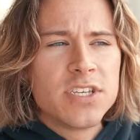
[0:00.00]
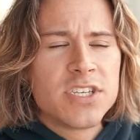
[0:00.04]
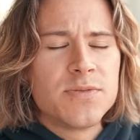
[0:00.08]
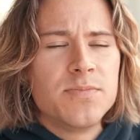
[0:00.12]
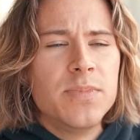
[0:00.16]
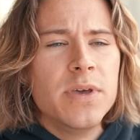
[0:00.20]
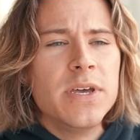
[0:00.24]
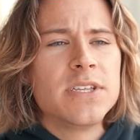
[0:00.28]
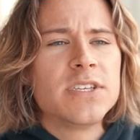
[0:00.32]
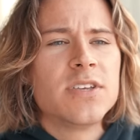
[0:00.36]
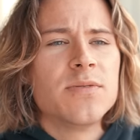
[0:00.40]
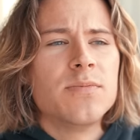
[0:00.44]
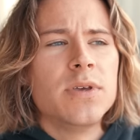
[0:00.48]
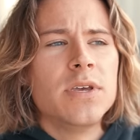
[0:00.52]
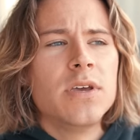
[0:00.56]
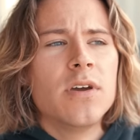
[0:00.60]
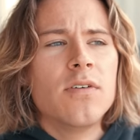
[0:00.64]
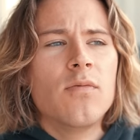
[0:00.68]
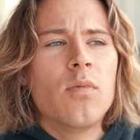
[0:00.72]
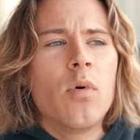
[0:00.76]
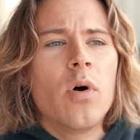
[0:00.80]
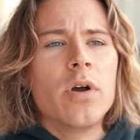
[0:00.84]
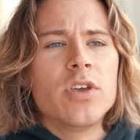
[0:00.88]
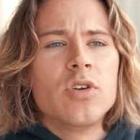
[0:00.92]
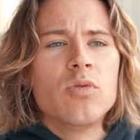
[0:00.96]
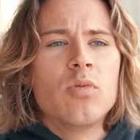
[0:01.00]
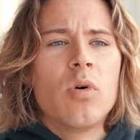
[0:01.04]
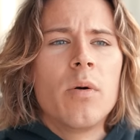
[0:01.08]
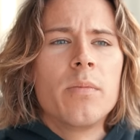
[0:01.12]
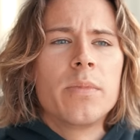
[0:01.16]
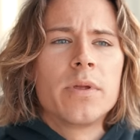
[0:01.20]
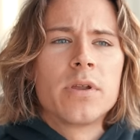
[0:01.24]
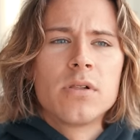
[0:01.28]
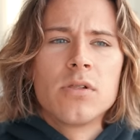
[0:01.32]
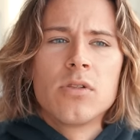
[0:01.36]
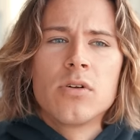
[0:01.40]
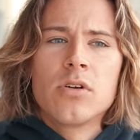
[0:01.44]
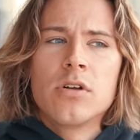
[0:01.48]
Speak to me of what you want
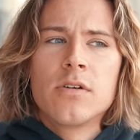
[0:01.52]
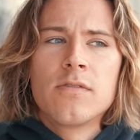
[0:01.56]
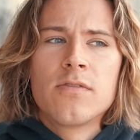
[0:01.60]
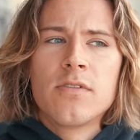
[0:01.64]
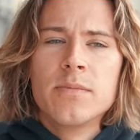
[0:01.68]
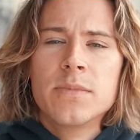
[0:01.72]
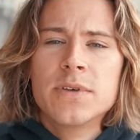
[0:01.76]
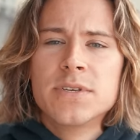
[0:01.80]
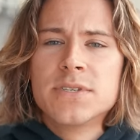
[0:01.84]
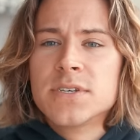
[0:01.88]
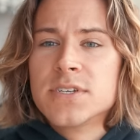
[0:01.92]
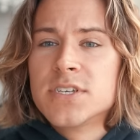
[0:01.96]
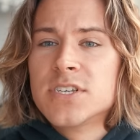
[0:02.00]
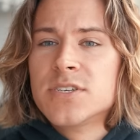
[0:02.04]
me to learn from this